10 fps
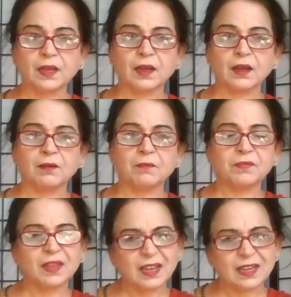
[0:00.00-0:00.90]
uh,
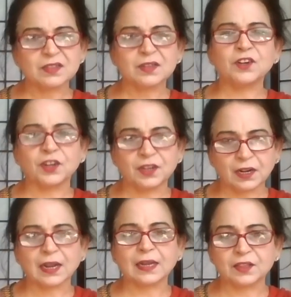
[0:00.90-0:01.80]
has written it
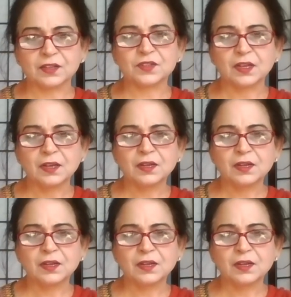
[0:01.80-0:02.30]
like this.